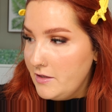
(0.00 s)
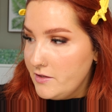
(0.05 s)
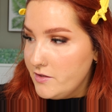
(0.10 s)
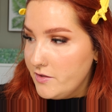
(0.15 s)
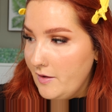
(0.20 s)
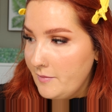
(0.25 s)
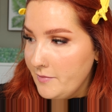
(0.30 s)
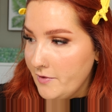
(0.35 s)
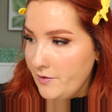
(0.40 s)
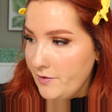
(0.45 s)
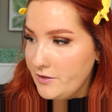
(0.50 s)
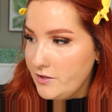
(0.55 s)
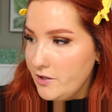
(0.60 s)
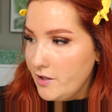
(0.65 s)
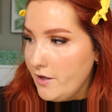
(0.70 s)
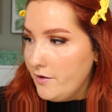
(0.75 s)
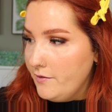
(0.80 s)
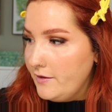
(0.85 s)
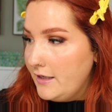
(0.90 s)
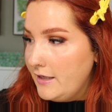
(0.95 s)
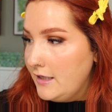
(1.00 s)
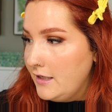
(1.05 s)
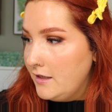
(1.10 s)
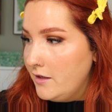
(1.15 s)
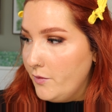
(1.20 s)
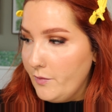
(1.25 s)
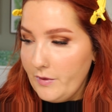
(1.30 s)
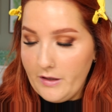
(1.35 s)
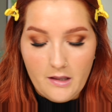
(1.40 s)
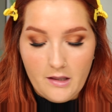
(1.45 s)
So I'm going to go
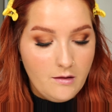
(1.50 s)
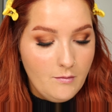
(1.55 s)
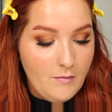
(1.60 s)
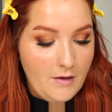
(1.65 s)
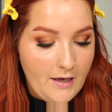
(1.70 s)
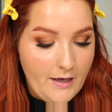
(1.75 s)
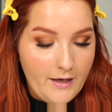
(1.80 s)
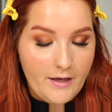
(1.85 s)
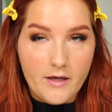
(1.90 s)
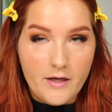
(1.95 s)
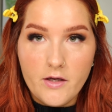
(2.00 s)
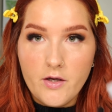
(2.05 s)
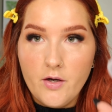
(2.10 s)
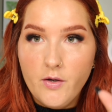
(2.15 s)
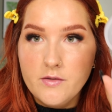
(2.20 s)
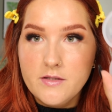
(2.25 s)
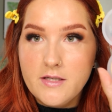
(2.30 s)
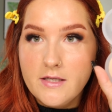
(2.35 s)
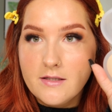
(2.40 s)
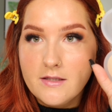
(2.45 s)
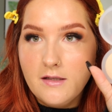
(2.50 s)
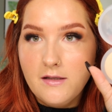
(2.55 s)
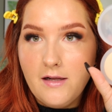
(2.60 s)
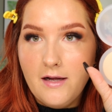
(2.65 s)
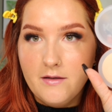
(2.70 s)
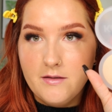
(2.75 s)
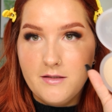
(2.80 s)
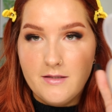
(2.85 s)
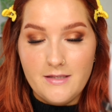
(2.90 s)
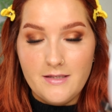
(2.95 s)
in with my Kosas
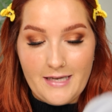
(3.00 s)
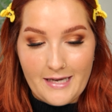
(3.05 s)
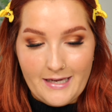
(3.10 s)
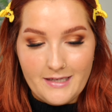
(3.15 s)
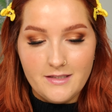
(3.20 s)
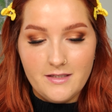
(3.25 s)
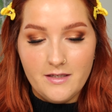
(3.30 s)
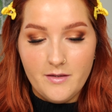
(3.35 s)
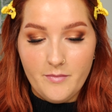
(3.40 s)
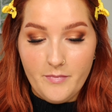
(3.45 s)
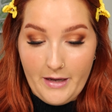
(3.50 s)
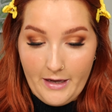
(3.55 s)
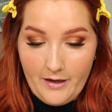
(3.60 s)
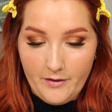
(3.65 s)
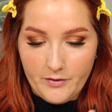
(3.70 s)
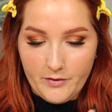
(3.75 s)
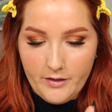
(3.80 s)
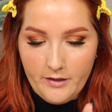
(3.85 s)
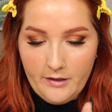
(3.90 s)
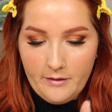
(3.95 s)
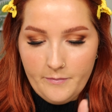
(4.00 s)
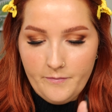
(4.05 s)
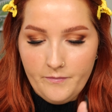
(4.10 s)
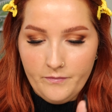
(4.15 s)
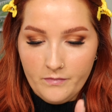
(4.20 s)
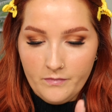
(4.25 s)
Cloud Set Powder.